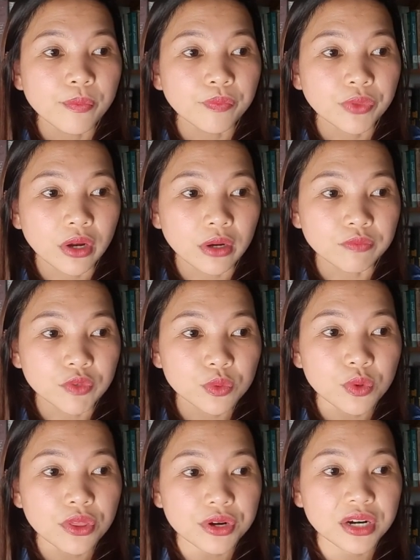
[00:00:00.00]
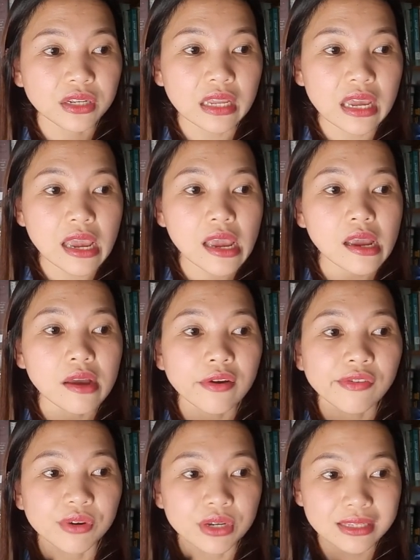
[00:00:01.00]
2:30
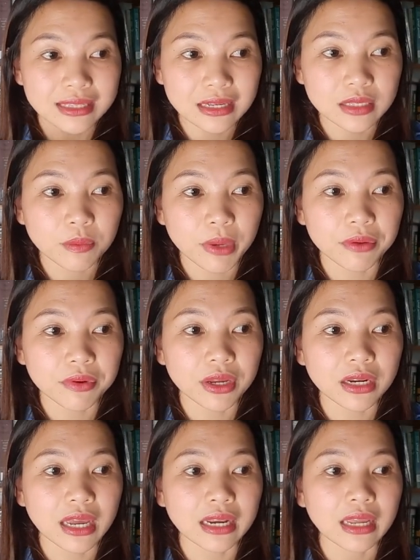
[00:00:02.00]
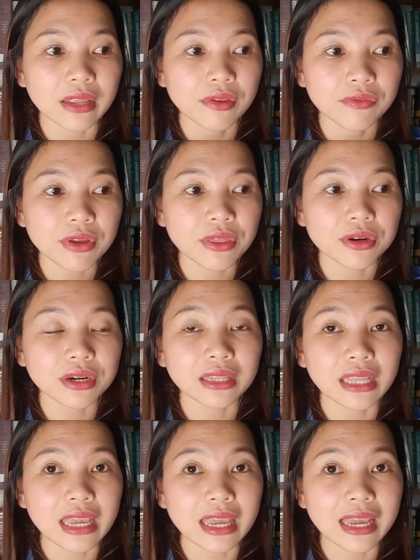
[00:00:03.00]
for the sixth period, and then
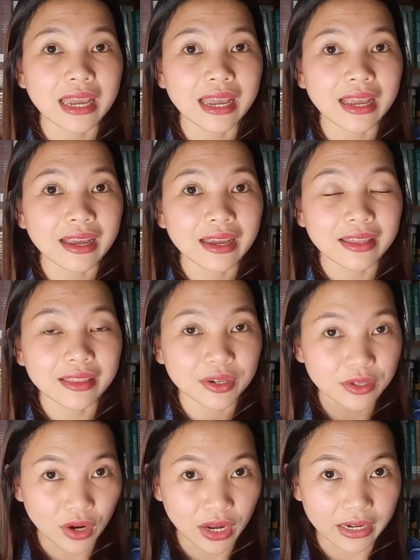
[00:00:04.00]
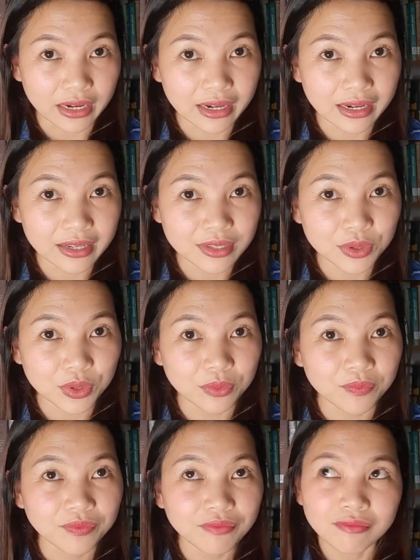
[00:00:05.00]
3:30 they're done. So
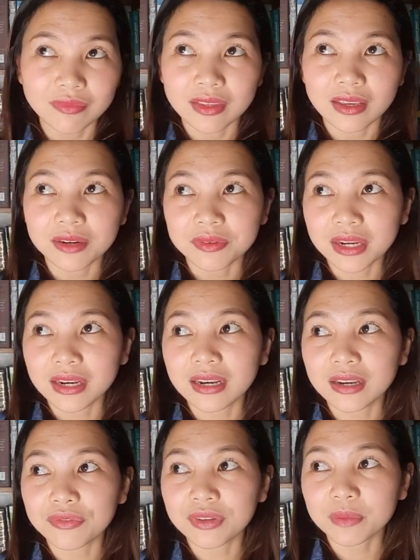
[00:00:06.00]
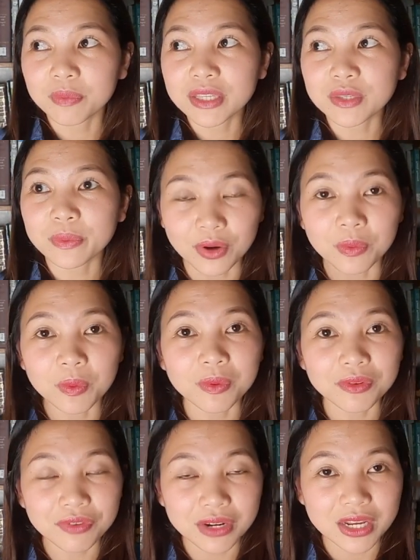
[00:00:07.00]
here in the Philippines, we
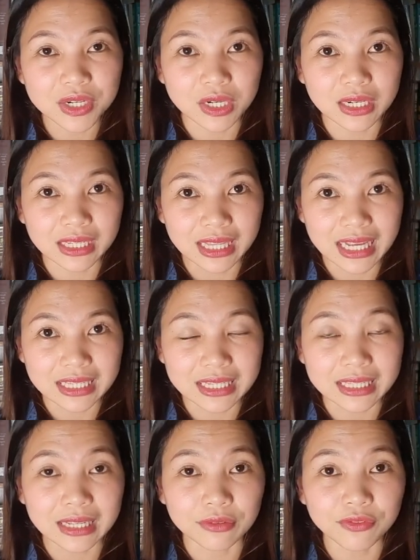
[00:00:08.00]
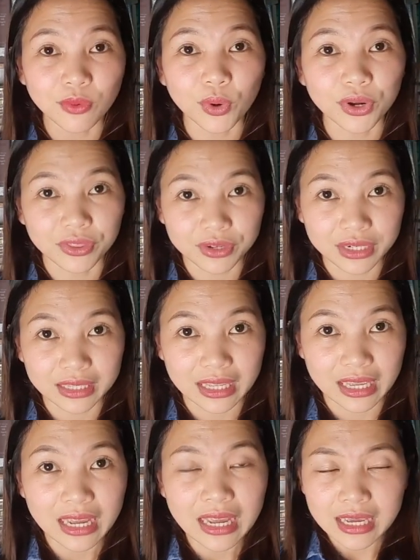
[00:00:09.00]
will finish our classes at
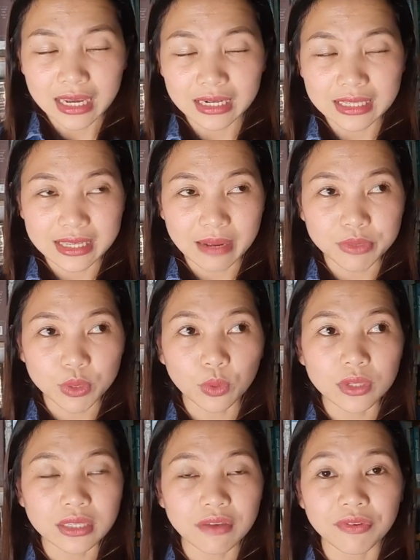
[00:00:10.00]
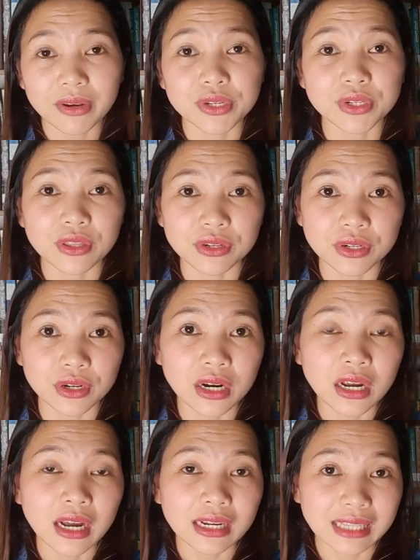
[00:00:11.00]
4:30, and in some schools they finish their
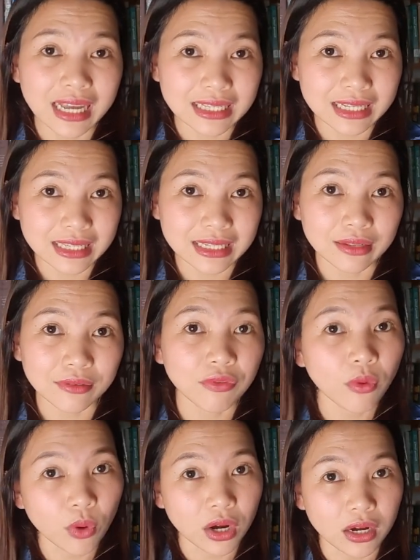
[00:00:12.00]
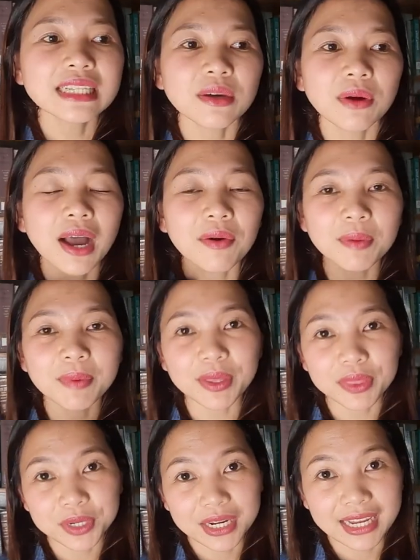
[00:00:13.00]
classes at 4. So how about
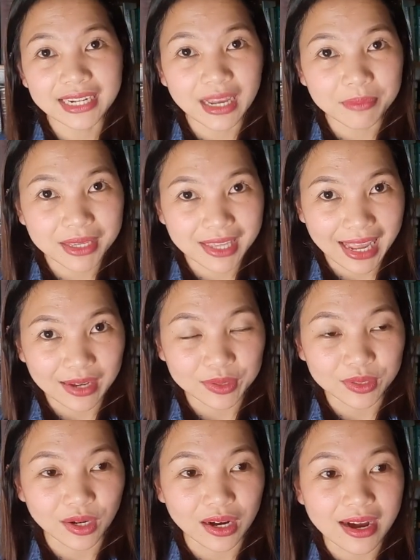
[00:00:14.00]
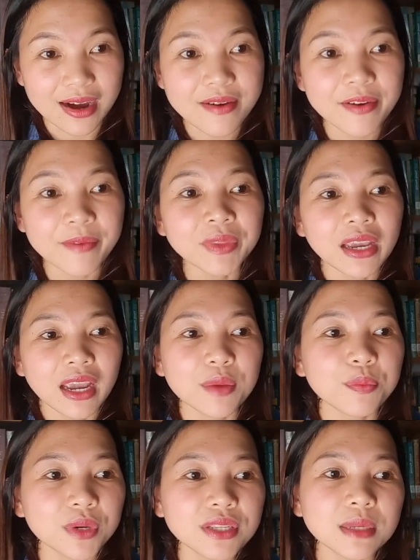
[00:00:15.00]
their academic calendar?
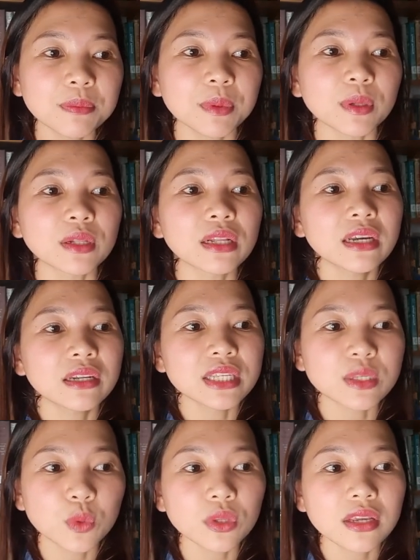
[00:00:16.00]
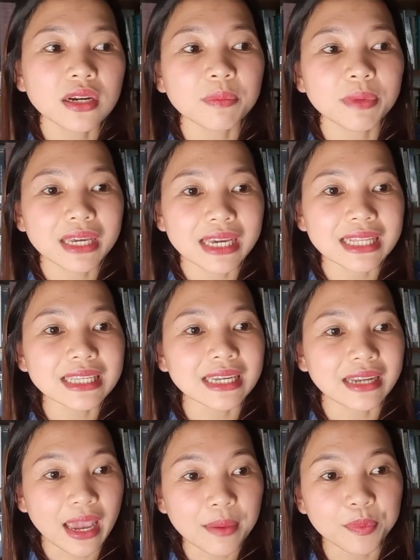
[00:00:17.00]
In principle, the school year begins
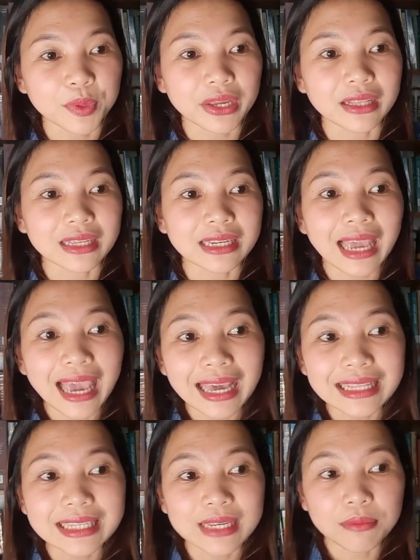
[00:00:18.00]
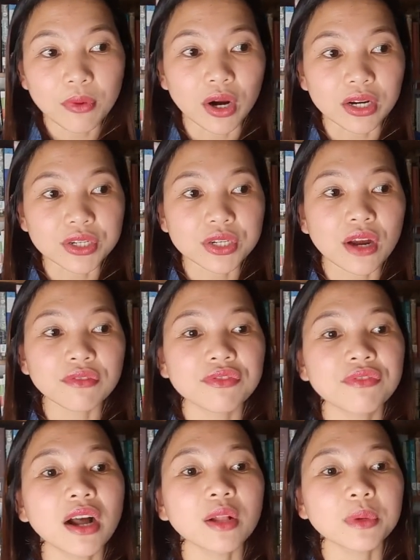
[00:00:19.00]
in April and ends in March of the
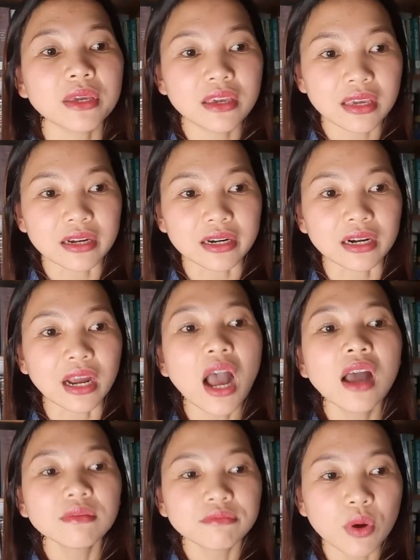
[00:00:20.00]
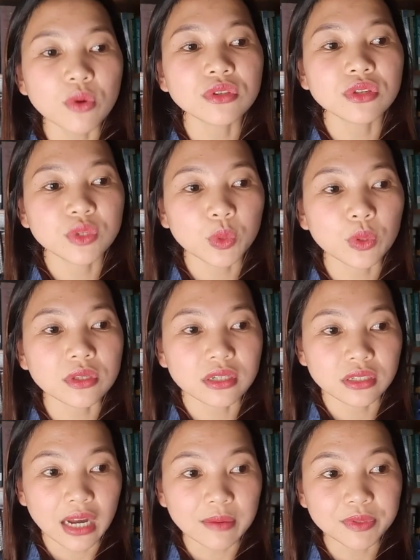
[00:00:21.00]
following year. Most schools
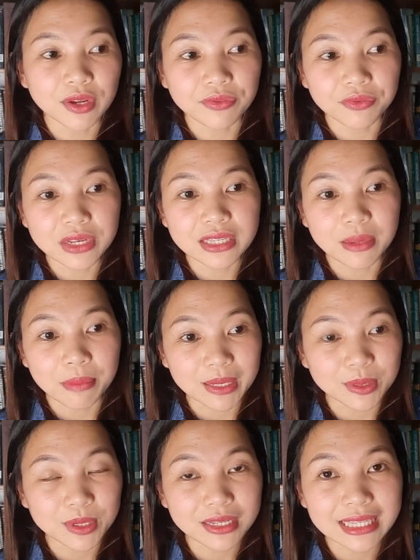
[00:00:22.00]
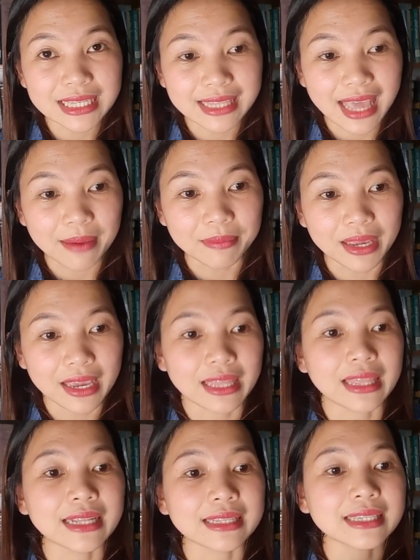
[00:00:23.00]
adopt a free semester system,
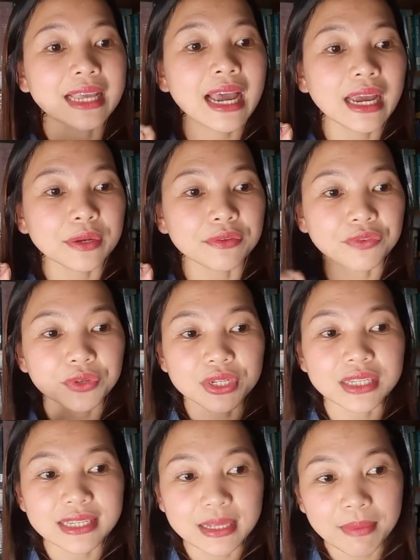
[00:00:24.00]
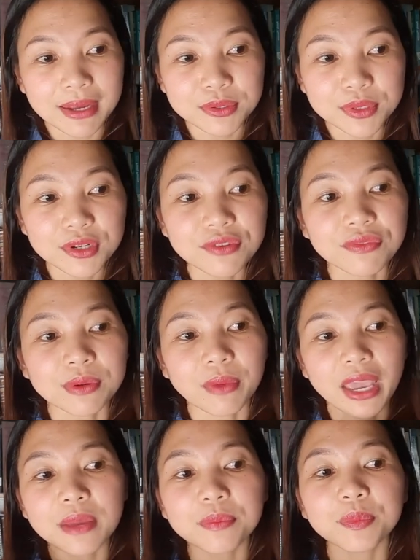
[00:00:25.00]
and that's the first semester from
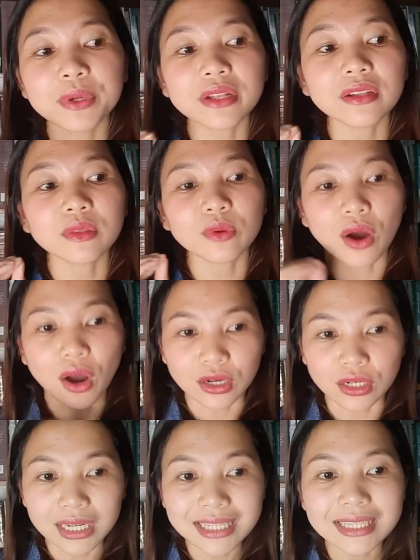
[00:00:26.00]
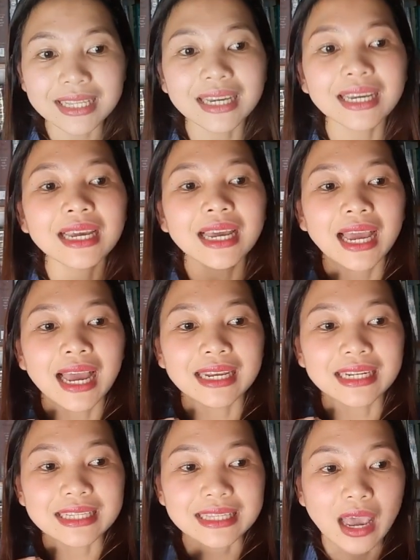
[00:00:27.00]
April to August, and
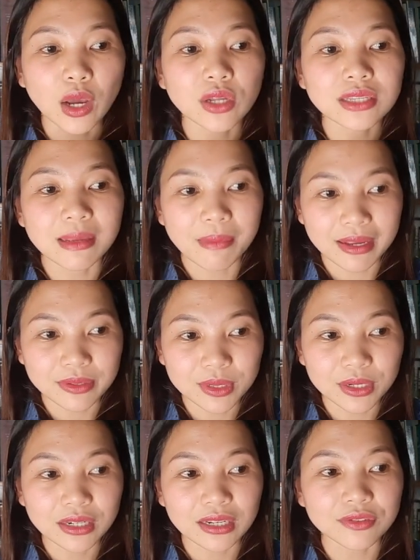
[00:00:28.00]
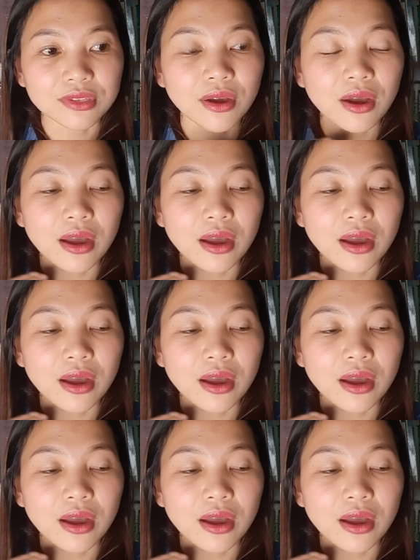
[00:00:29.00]
then second semester that's